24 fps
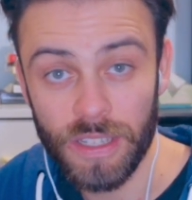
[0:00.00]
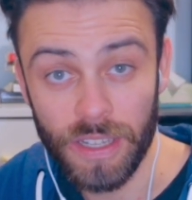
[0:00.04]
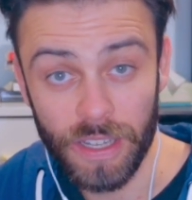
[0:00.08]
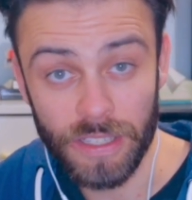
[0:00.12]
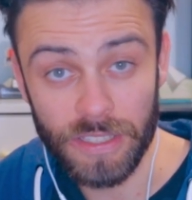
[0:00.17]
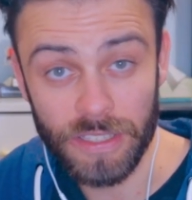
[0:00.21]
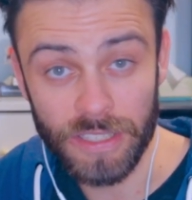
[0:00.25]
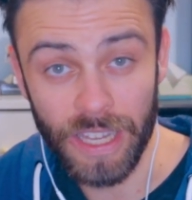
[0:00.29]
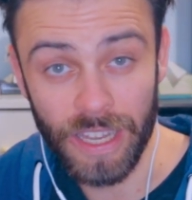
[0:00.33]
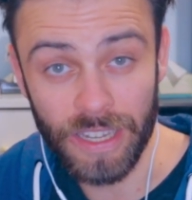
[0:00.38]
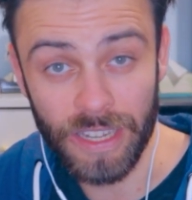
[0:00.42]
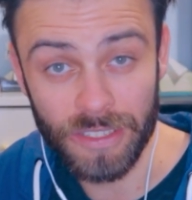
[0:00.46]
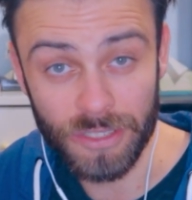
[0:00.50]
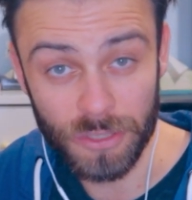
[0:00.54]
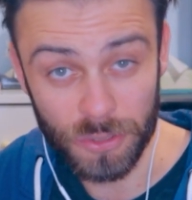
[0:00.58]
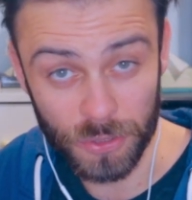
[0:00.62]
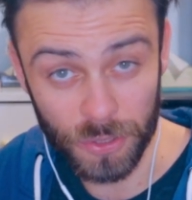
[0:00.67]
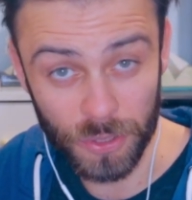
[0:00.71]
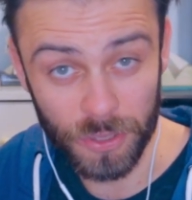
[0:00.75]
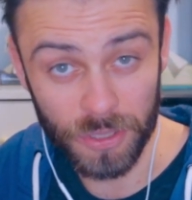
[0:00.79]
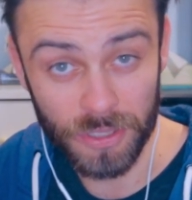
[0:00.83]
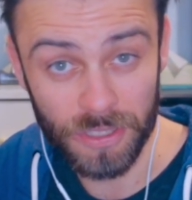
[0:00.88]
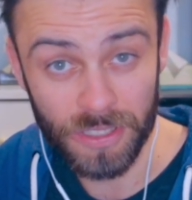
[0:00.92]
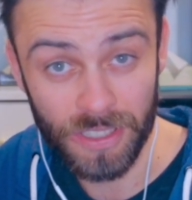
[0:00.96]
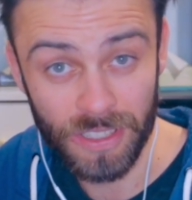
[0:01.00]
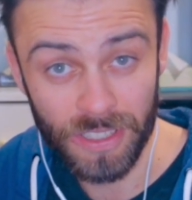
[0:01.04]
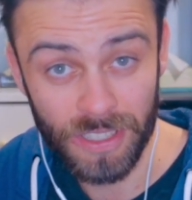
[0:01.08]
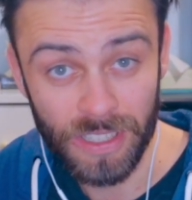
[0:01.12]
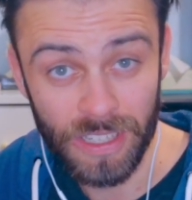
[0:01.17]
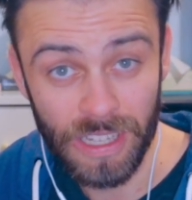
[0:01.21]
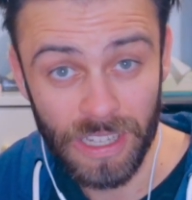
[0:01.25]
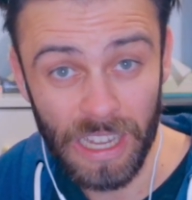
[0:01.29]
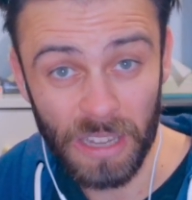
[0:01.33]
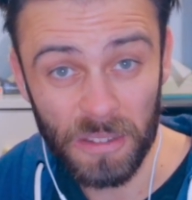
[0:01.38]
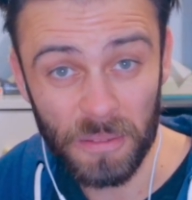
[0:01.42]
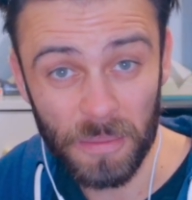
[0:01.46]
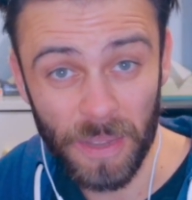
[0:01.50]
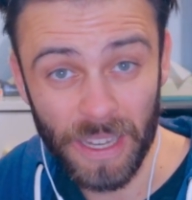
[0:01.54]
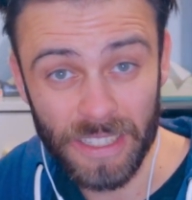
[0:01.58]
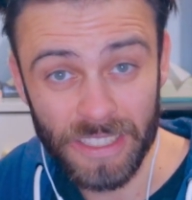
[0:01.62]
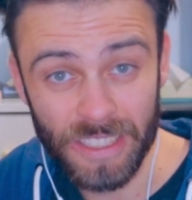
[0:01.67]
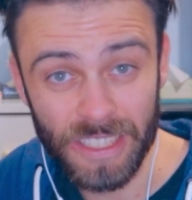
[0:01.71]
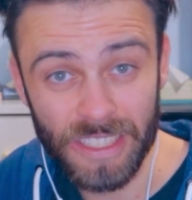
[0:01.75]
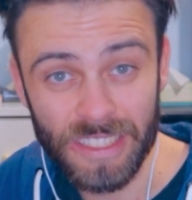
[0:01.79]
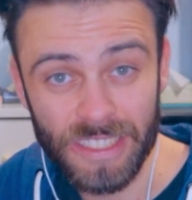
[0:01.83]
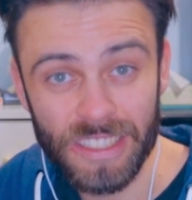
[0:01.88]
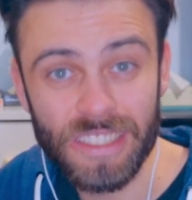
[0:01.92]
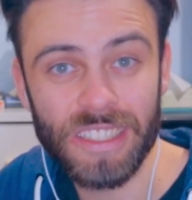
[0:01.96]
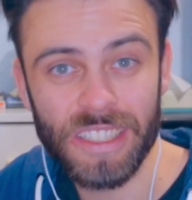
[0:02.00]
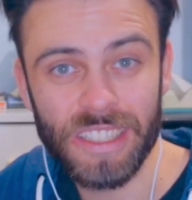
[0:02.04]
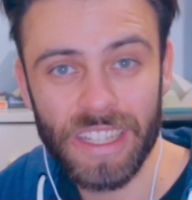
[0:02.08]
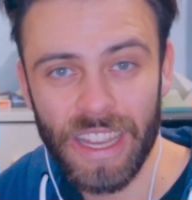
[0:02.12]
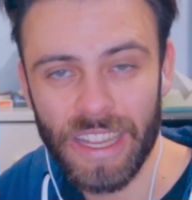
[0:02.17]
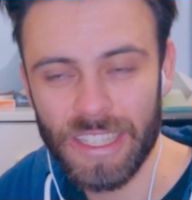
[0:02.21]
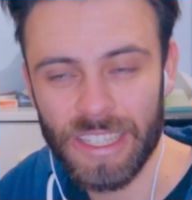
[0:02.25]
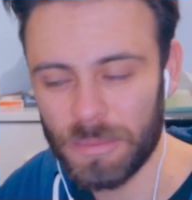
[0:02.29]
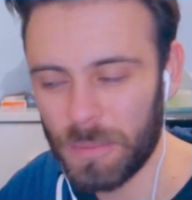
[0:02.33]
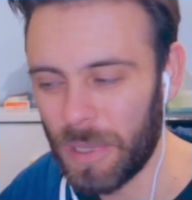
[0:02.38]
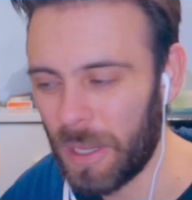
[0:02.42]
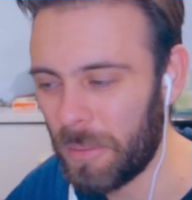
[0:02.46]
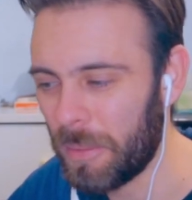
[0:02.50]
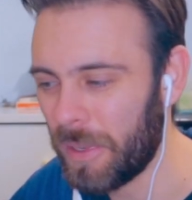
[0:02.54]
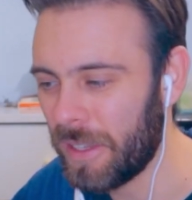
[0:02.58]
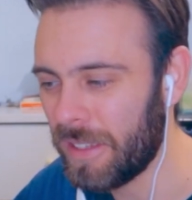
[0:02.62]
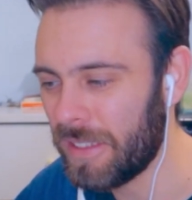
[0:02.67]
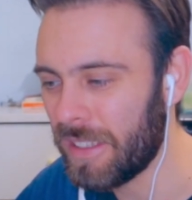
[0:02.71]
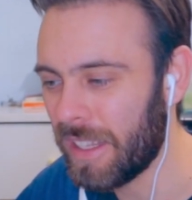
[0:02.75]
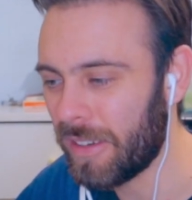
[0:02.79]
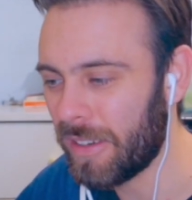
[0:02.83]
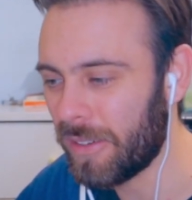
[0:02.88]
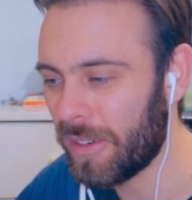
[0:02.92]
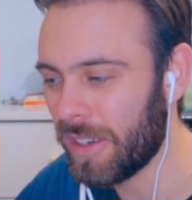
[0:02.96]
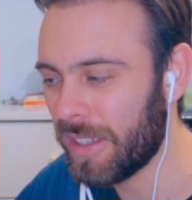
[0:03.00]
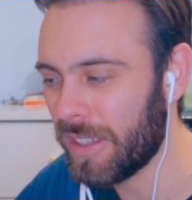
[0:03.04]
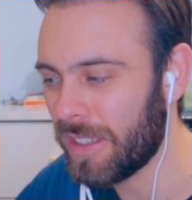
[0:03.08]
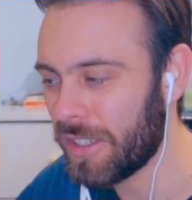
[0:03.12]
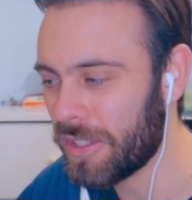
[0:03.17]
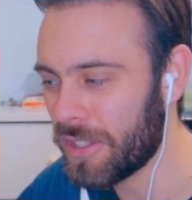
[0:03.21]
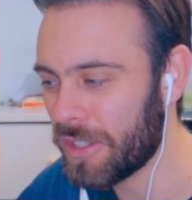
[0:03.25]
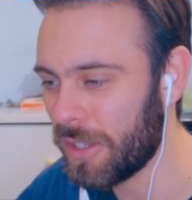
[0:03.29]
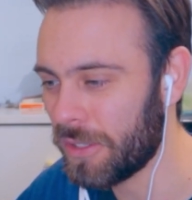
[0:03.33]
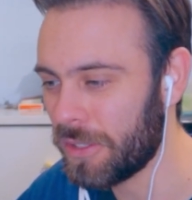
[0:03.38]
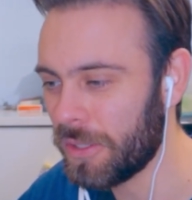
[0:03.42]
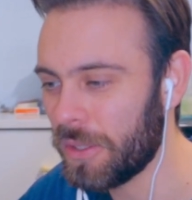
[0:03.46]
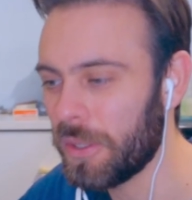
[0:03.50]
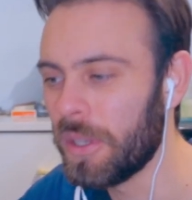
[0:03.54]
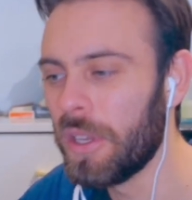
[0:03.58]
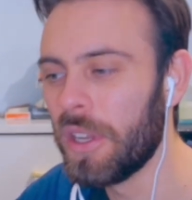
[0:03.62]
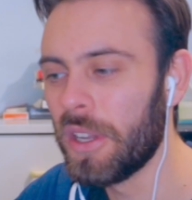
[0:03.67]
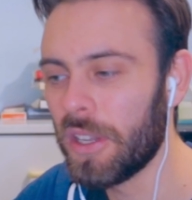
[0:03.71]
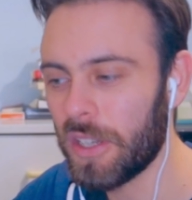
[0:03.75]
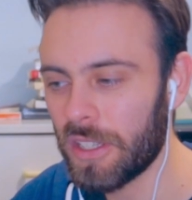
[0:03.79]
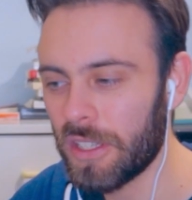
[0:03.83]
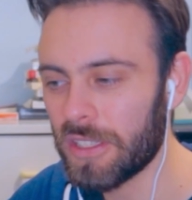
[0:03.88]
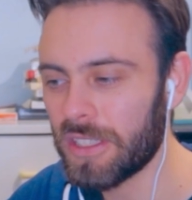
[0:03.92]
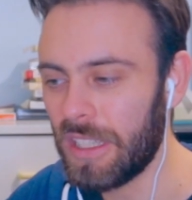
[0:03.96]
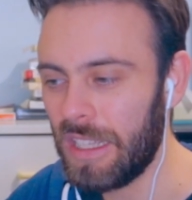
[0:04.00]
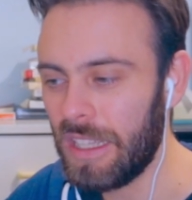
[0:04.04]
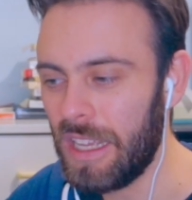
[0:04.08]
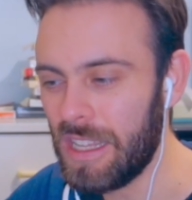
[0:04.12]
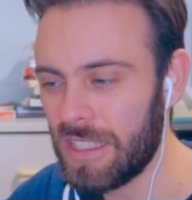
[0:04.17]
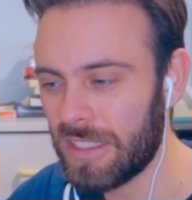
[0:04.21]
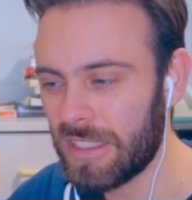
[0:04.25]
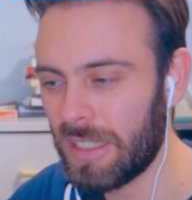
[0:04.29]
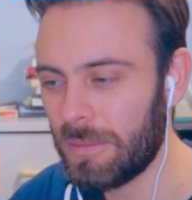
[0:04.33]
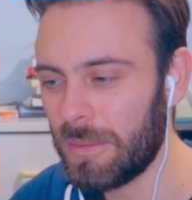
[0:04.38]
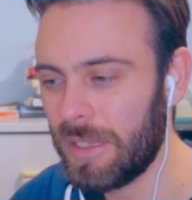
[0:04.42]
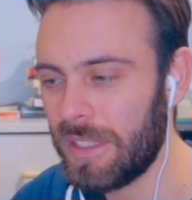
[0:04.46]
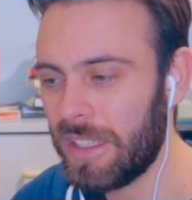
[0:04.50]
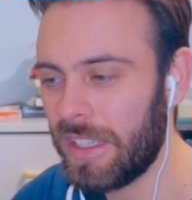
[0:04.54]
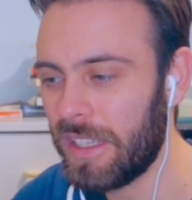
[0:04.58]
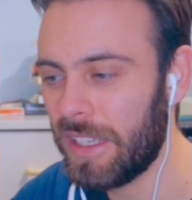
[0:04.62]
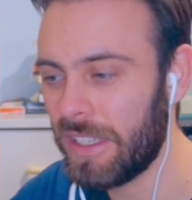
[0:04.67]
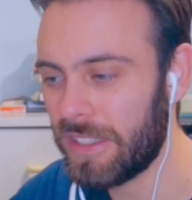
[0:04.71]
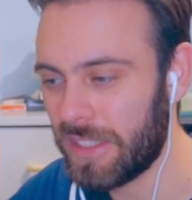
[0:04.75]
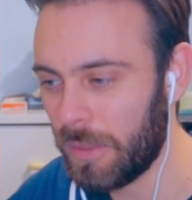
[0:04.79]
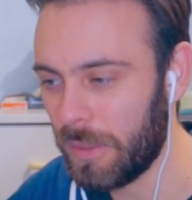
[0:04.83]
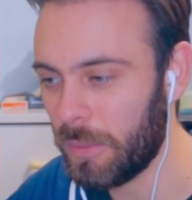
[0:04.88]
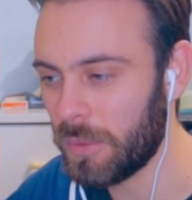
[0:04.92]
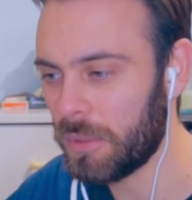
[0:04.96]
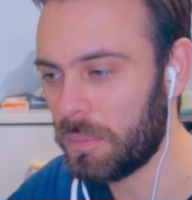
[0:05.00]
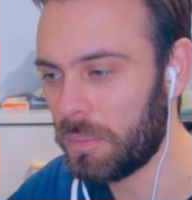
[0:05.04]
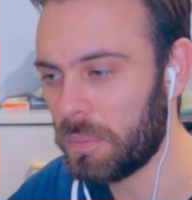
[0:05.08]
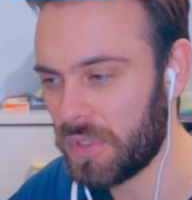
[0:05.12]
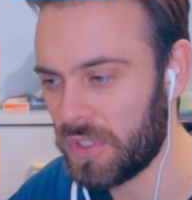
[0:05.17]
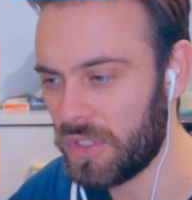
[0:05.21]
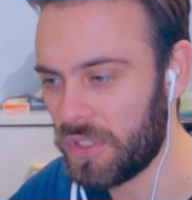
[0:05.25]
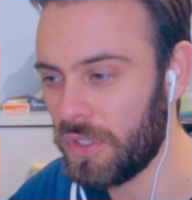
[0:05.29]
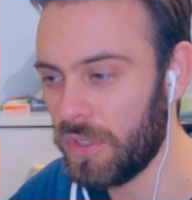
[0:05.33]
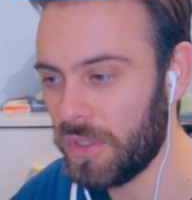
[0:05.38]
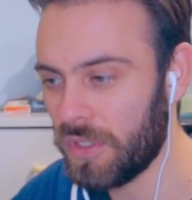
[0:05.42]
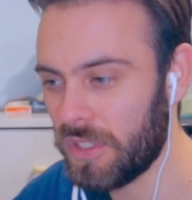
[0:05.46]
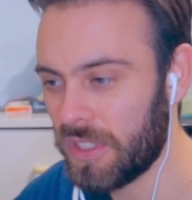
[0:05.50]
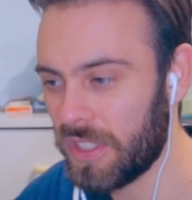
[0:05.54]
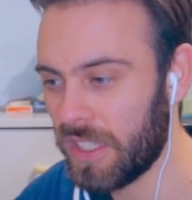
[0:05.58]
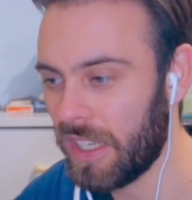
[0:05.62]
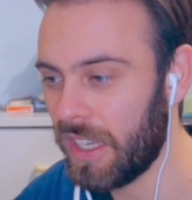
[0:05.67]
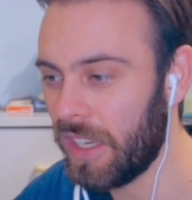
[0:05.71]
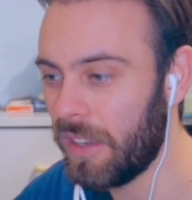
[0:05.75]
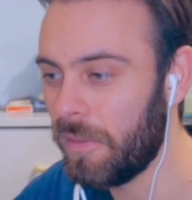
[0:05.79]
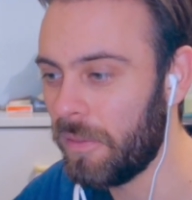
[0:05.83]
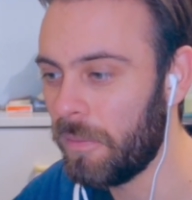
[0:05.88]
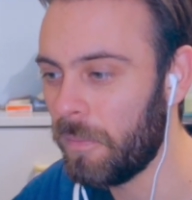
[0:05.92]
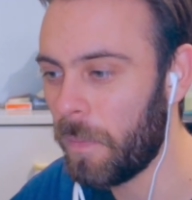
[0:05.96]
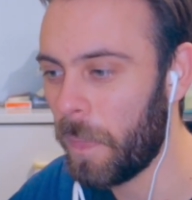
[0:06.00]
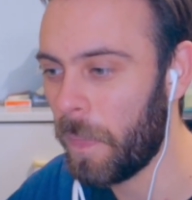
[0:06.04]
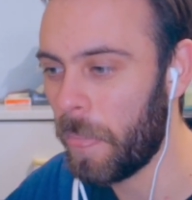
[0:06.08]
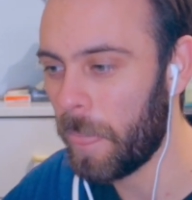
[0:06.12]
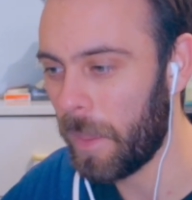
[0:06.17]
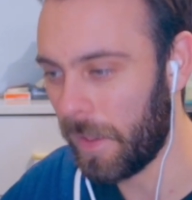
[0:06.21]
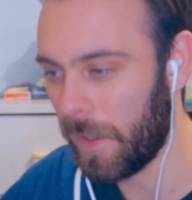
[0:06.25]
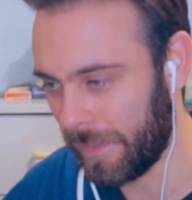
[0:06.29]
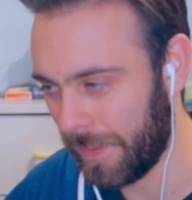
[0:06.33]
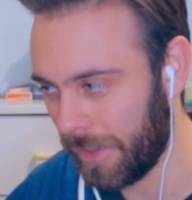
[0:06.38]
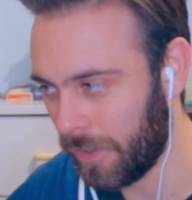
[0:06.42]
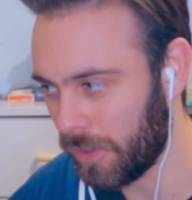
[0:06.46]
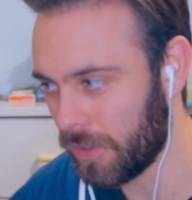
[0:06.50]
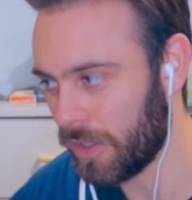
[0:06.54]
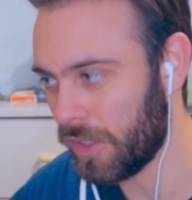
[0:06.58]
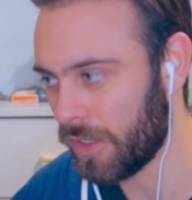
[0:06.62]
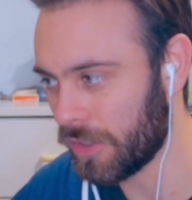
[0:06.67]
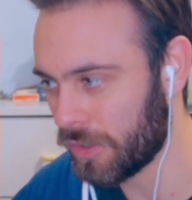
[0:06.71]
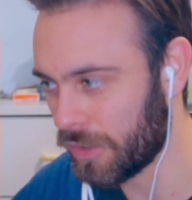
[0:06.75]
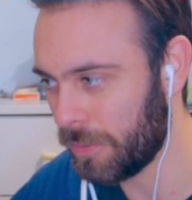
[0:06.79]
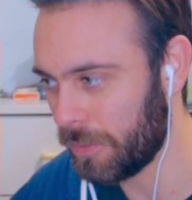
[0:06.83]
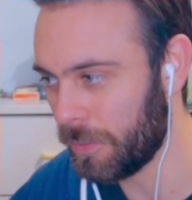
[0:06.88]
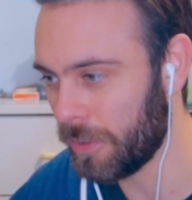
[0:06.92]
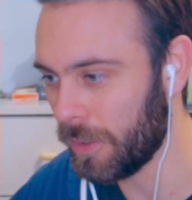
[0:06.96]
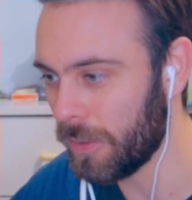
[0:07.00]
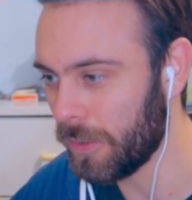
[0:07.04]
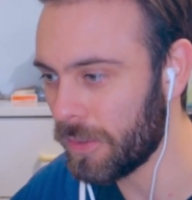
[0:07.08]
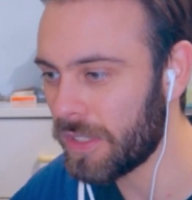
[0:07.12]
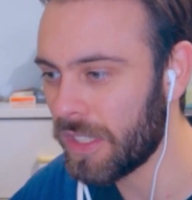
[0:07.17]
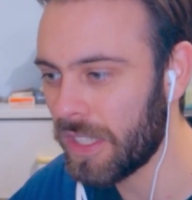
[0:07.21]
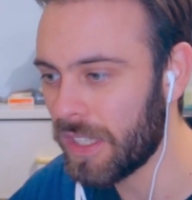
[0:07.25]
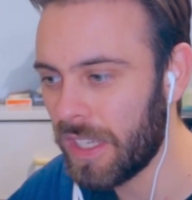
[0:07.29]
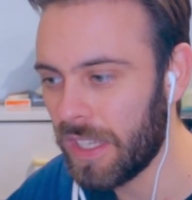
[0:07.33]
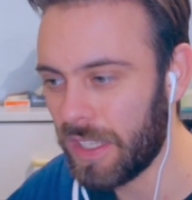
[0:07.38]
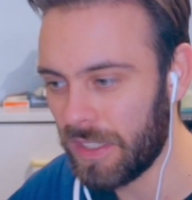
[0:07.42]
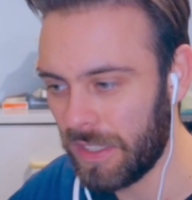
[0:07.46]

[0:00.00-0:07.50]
Is that true? I imagine this is the case maybe later on in the show too, because the last time they did this, it was a pursuit scene and they got those criminals.